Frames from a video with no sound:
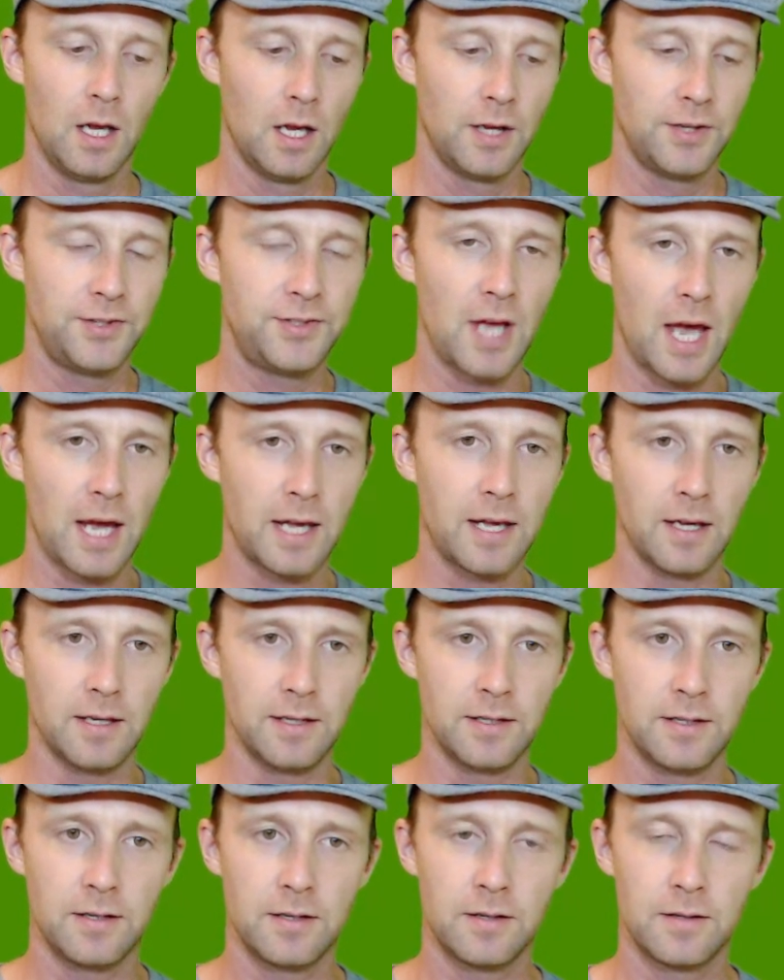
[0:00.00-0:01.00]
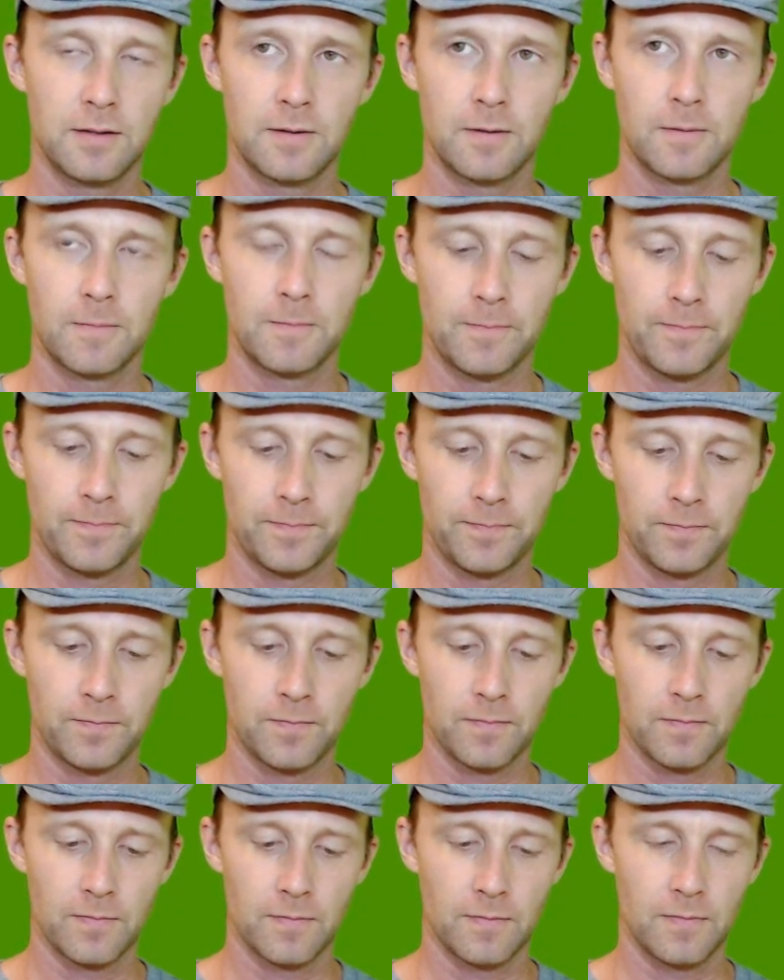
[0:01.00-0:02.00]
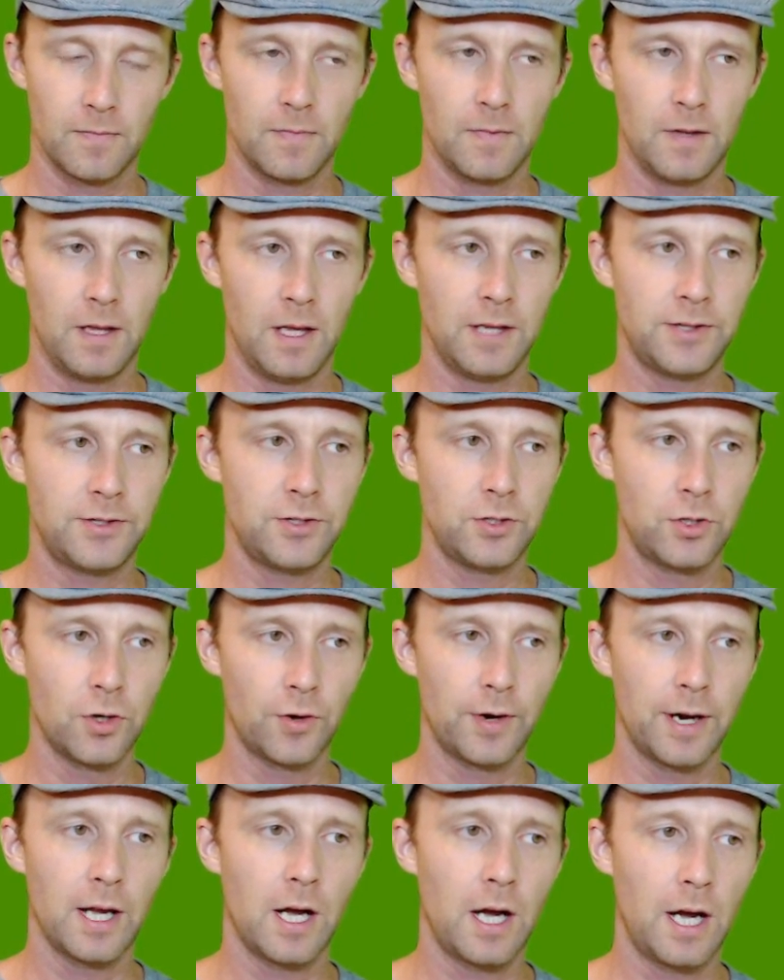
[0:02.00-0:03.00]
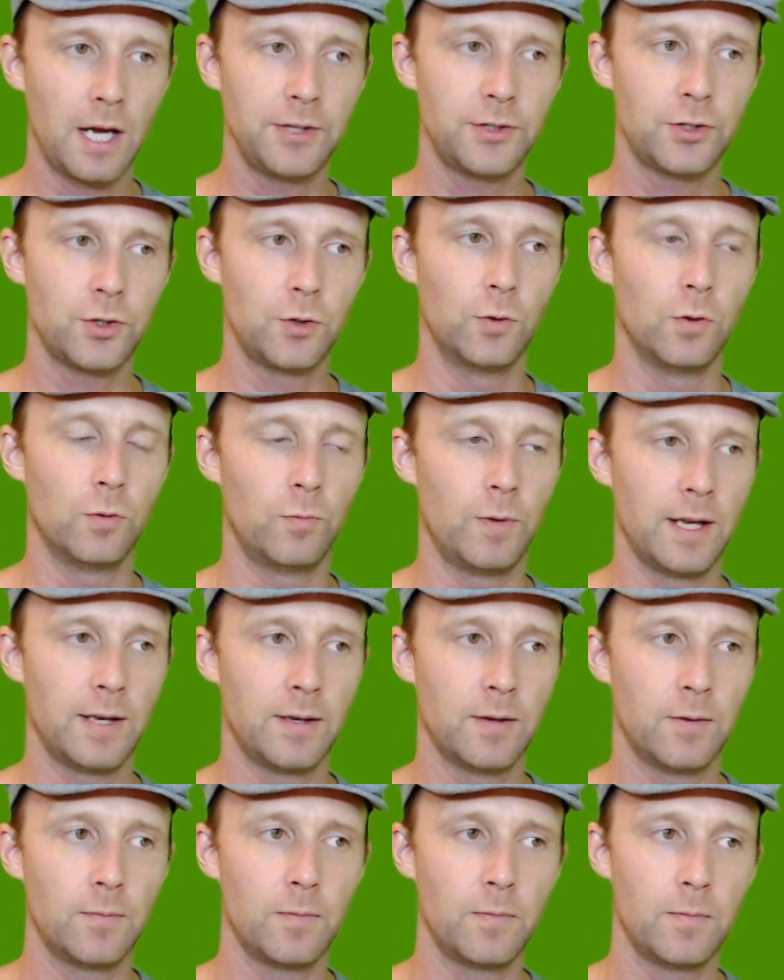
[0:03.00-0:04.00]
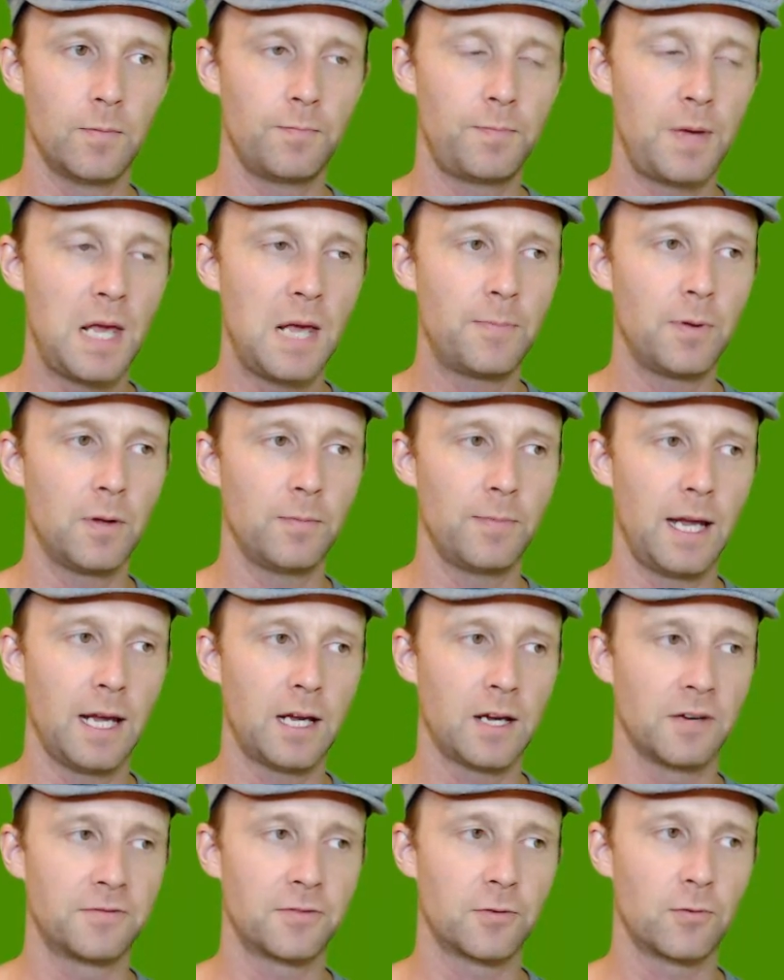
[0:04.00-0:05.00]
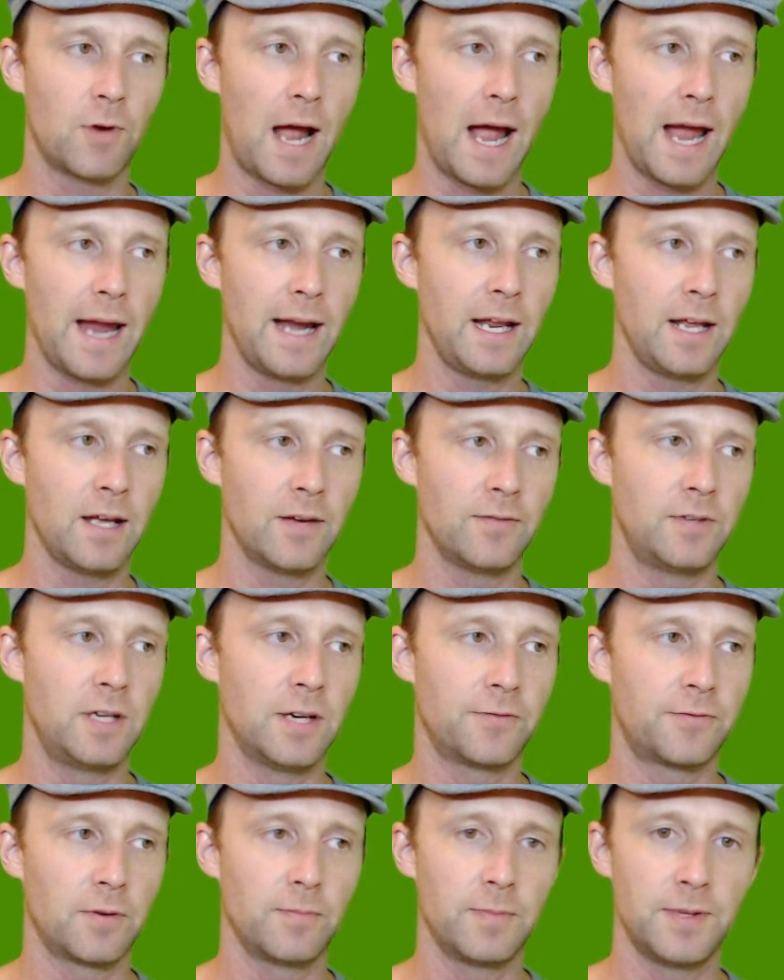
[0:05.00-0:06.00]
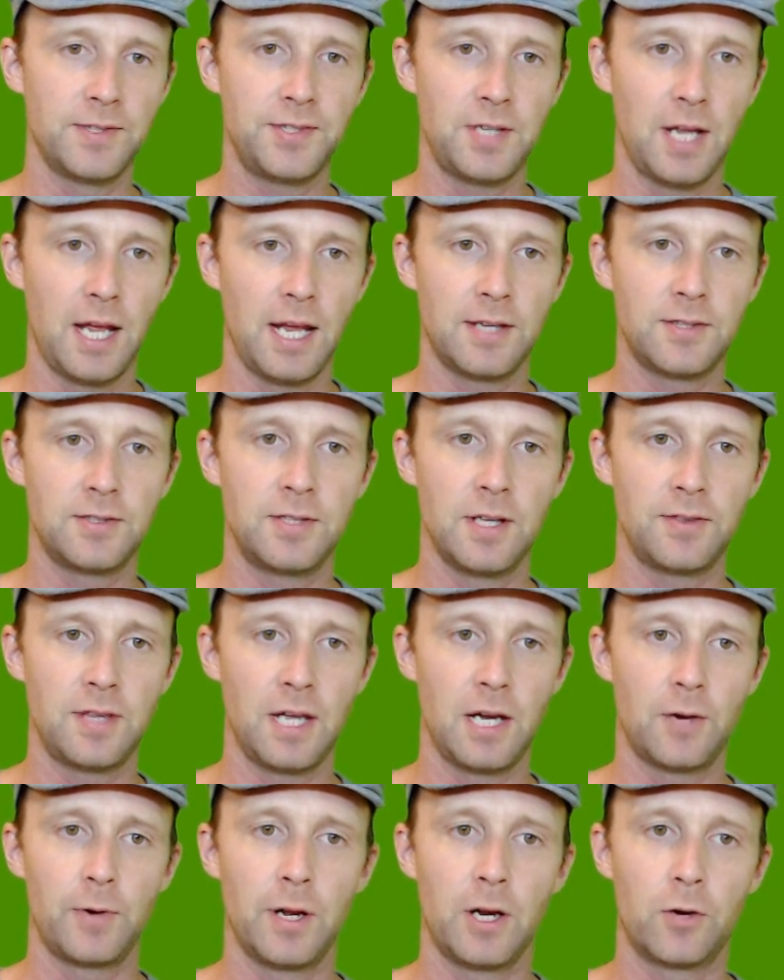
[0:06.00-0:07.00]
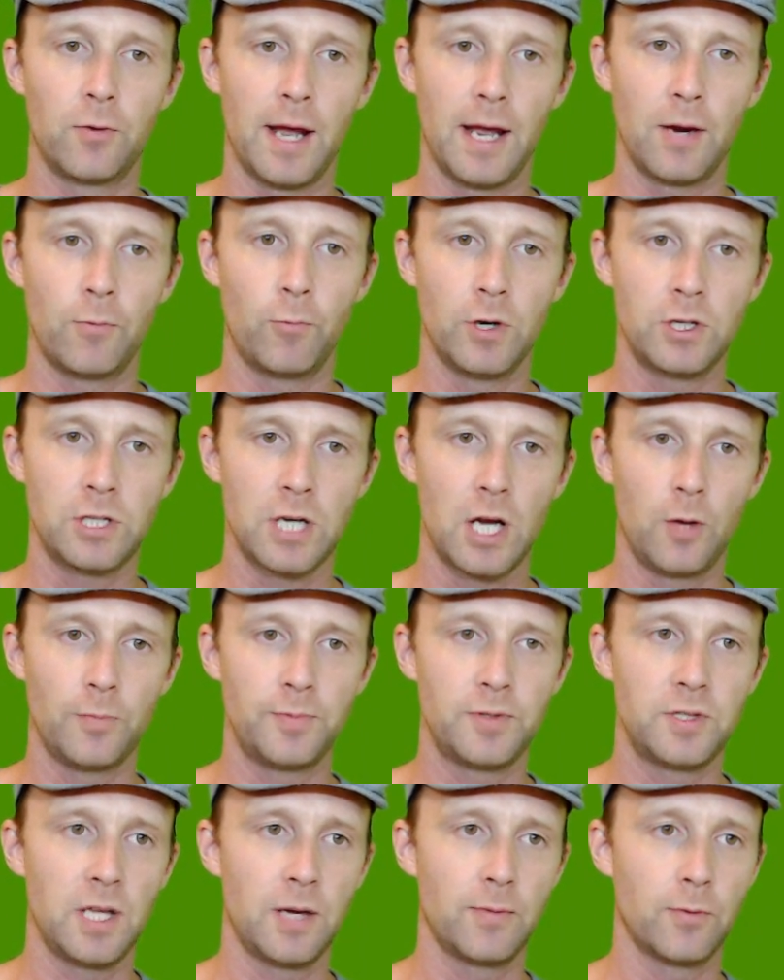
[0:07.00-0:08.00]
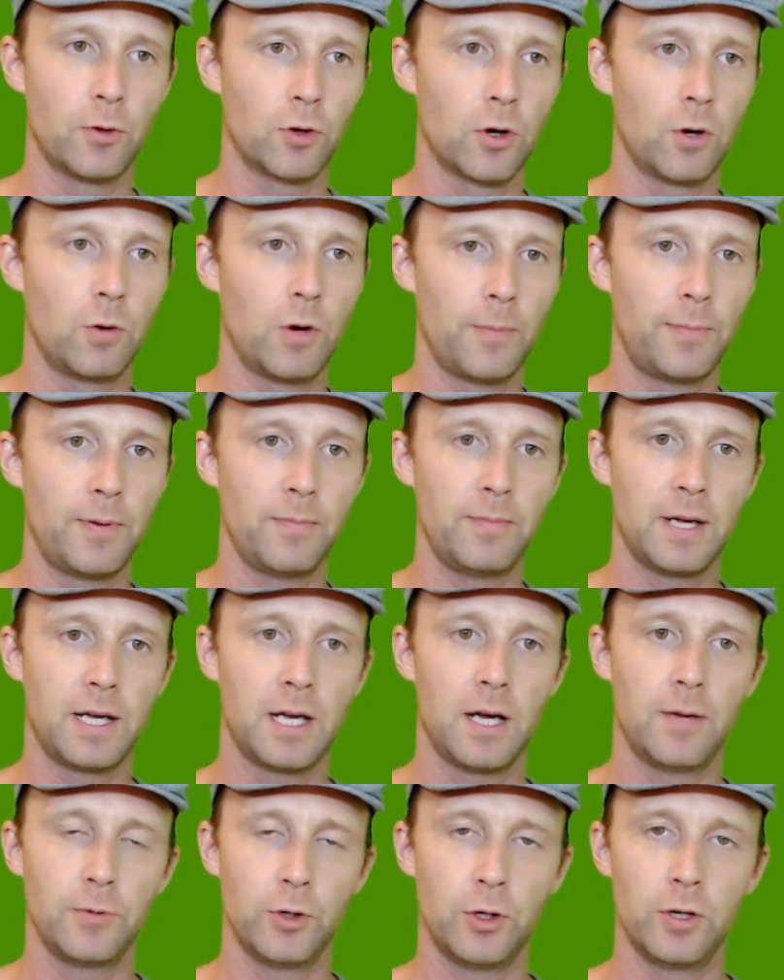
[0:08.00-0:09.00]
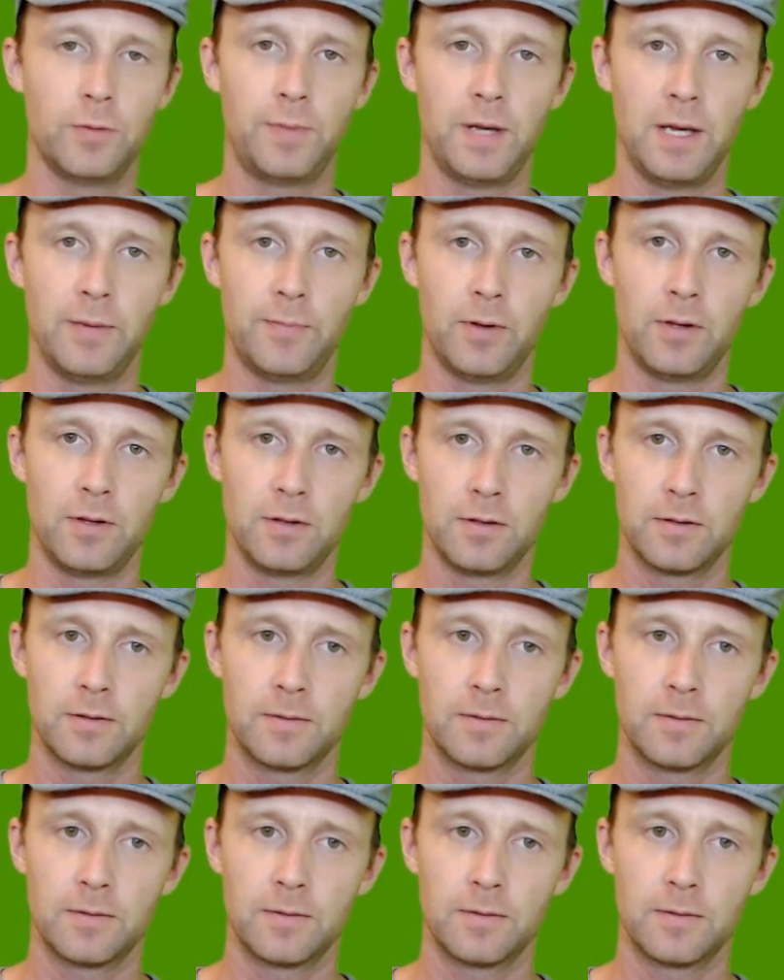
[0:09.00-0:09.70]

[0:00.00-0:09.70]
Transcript: Second, it's during high school when people make a variety of different mistakes that they regret, which helps them grow up and become good people